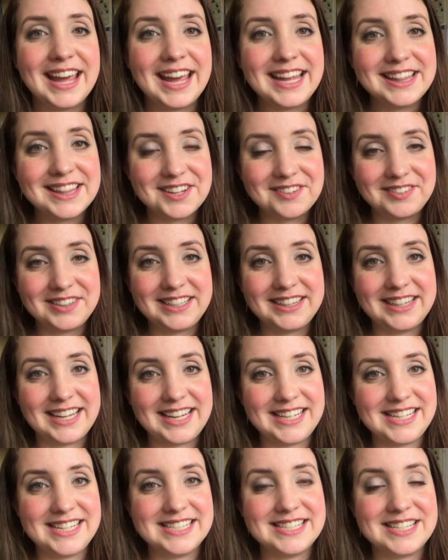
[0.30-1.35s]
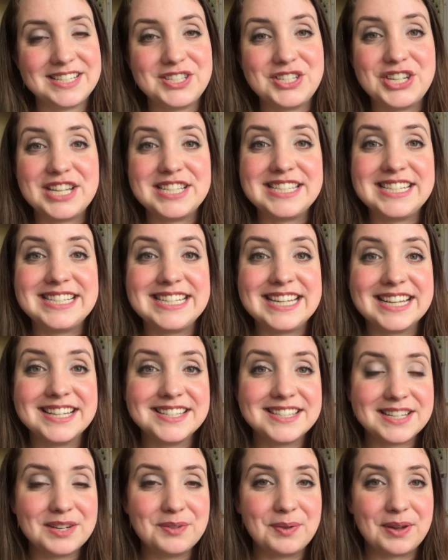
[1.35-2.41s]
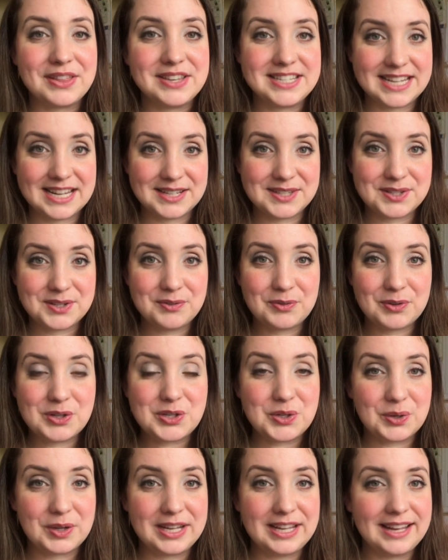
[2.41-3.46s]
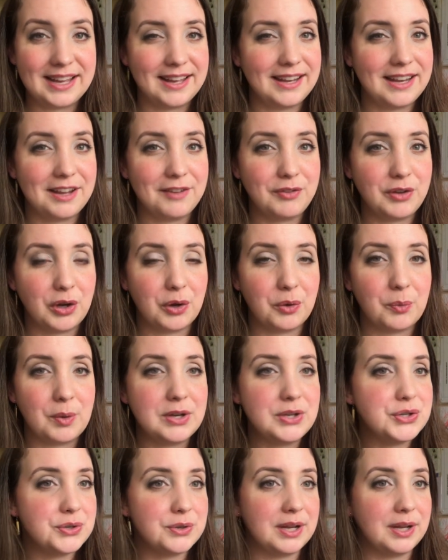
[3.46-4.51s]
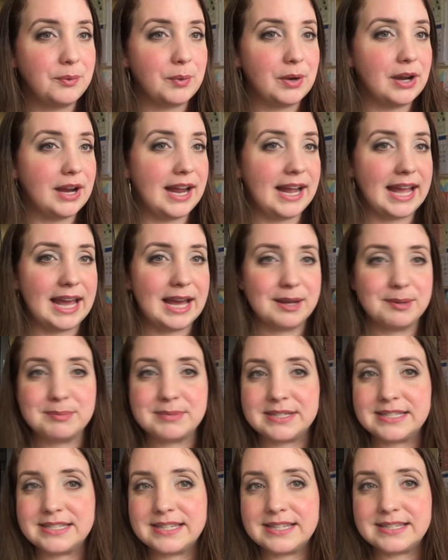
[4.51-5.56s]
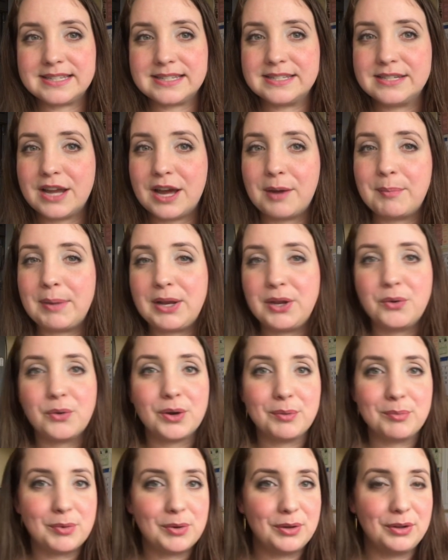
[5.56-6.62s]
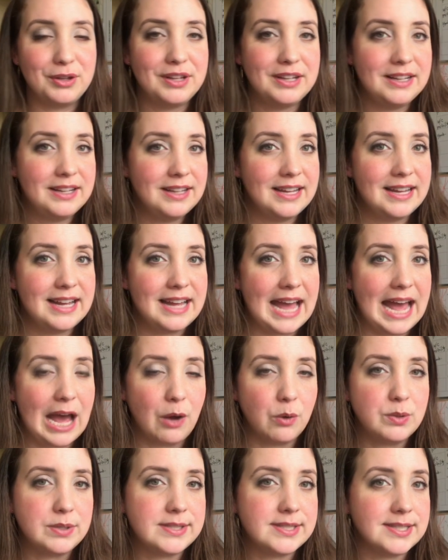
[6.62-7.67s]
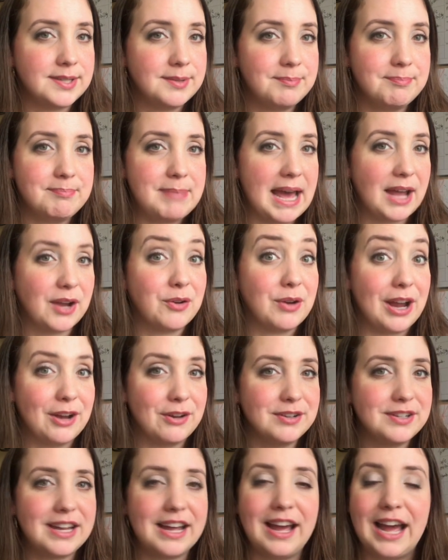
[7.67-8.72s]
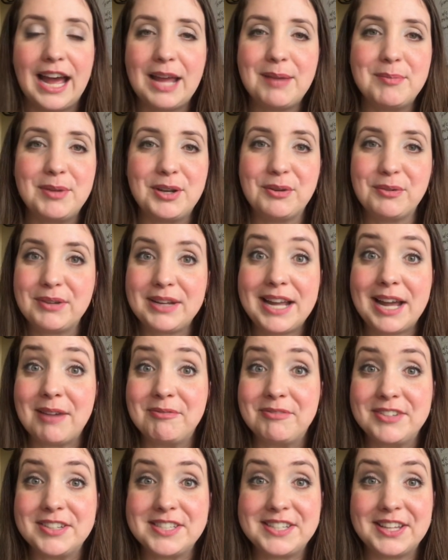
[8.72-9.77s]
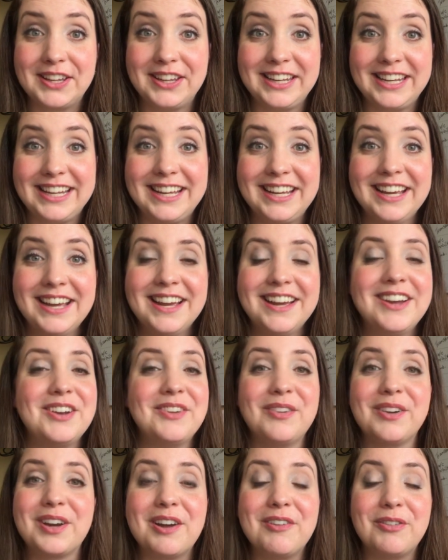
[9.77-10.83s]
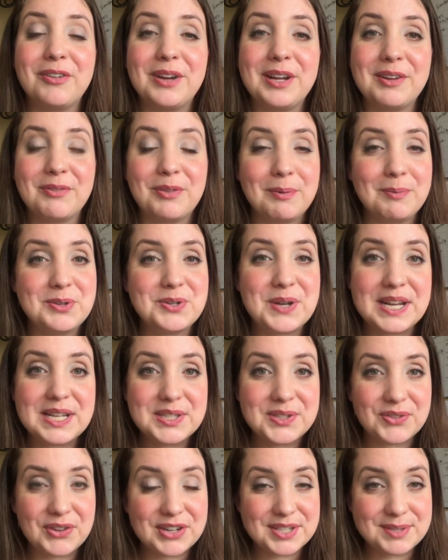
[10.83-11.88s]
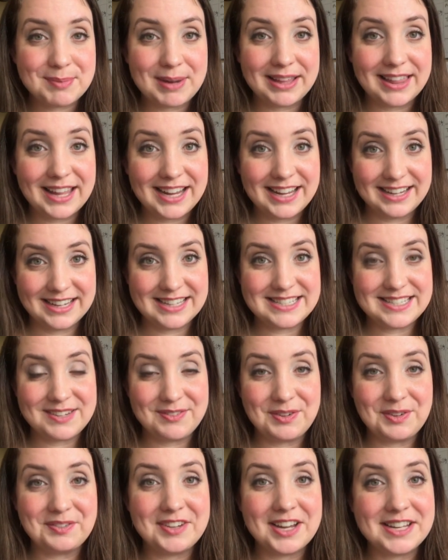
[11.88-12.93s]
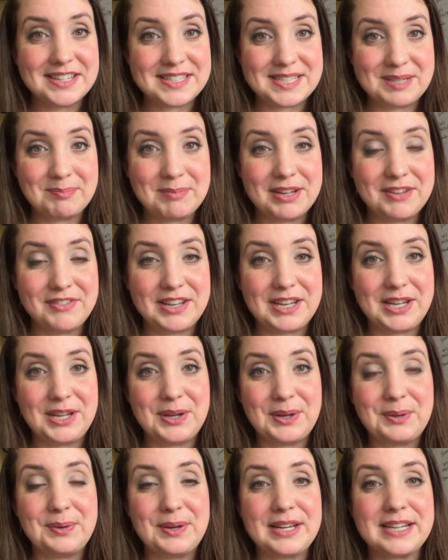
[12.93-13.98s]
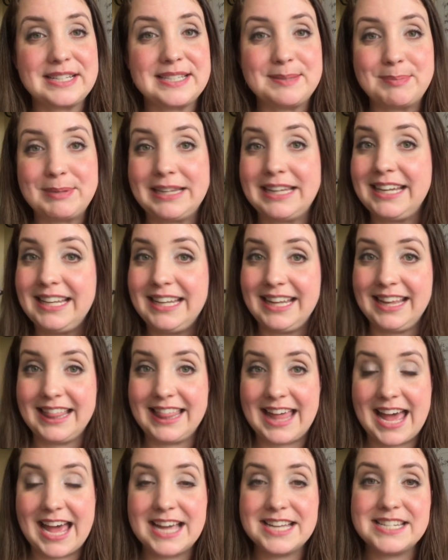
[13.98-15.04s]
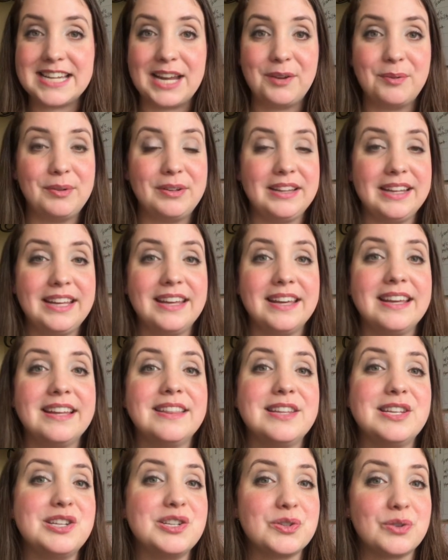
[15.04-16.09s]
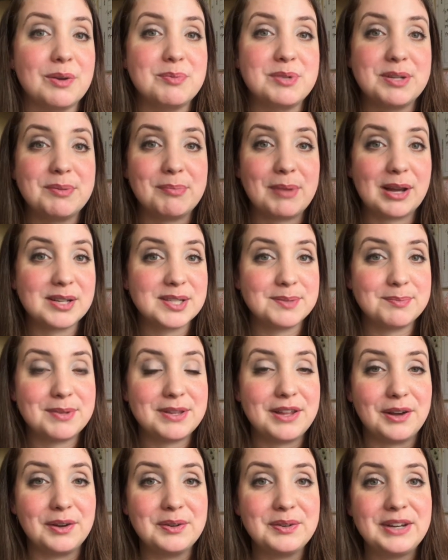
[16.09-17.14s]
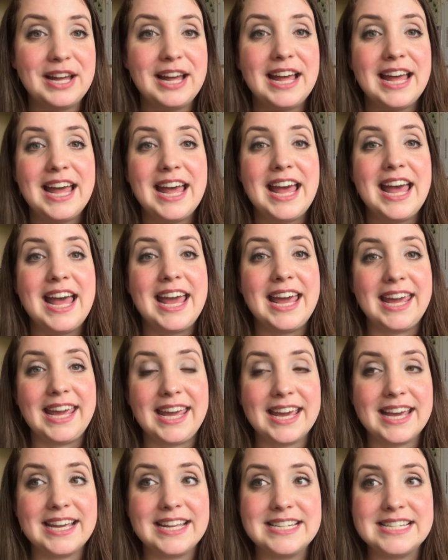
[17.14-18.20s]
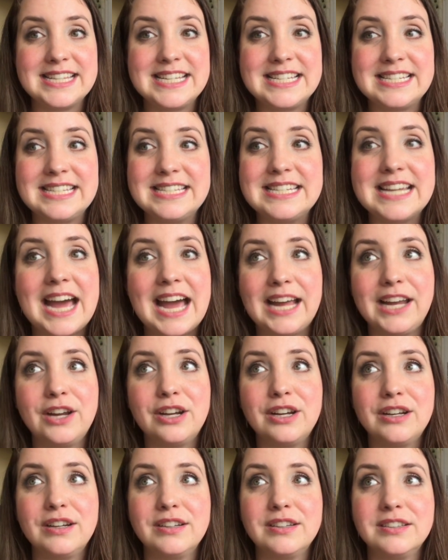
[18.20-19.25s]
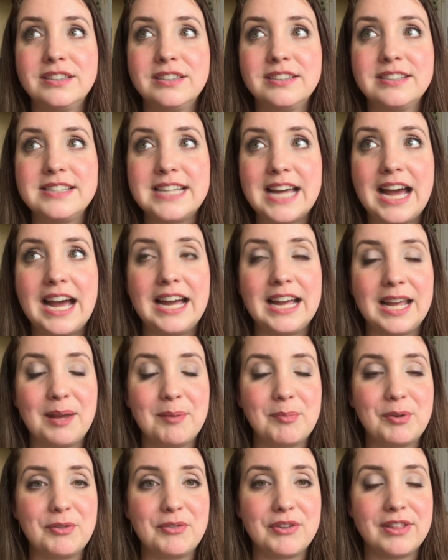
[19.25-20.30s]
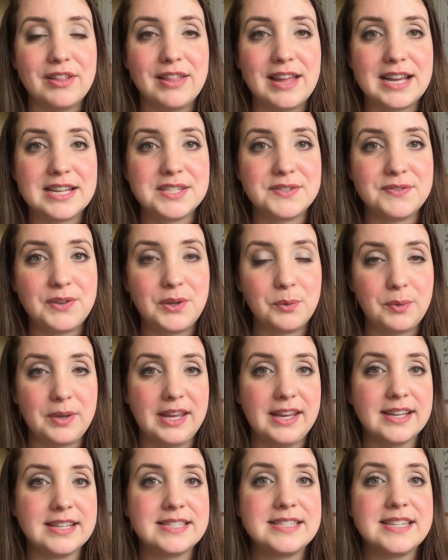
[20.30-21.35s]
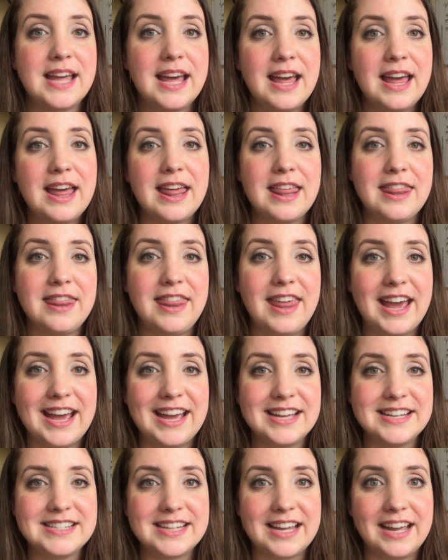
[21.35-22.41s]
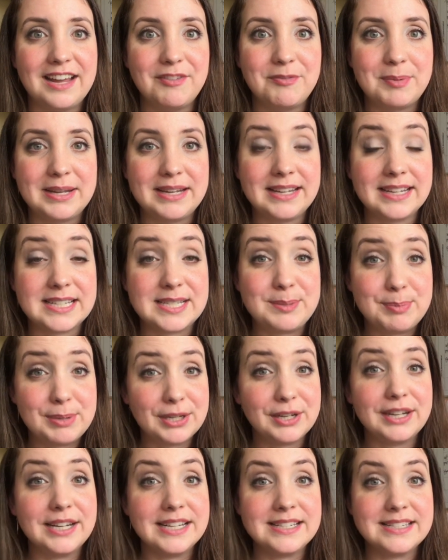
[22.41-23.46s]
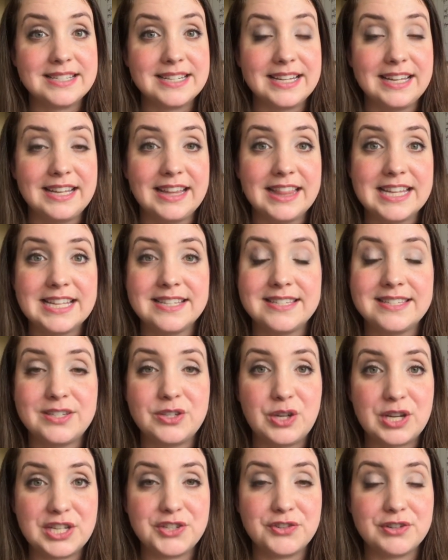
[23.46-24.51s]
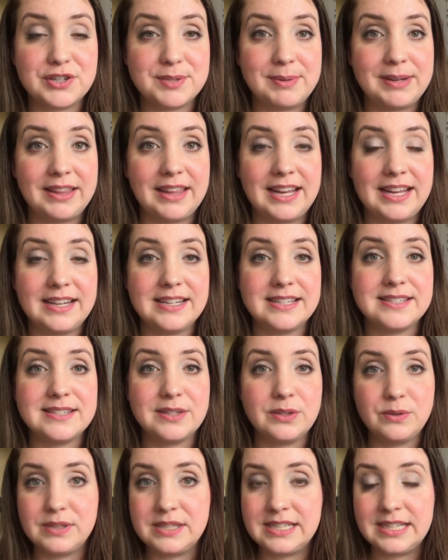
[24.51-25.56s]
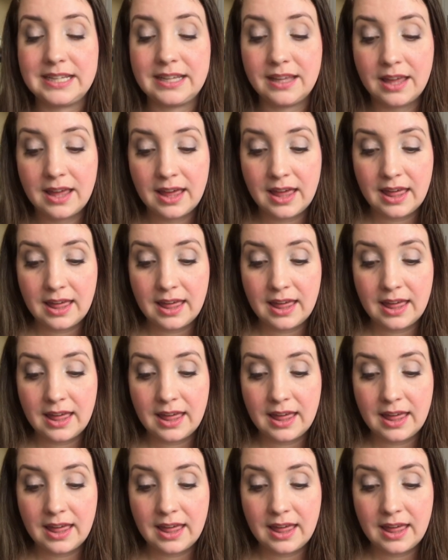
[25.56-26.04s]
Hey lovely ladies, it's Jessie Danson with Dancin' for Joy, and if you're wondering where I am, since this is not my normal house background, I'm in a rehab facility recovering from transverse myelitis. If you've not seen my video explaining that, I will link it in the description box below. And this entire time over the last few weeks that I've been experiencing this transverse myelitis, losing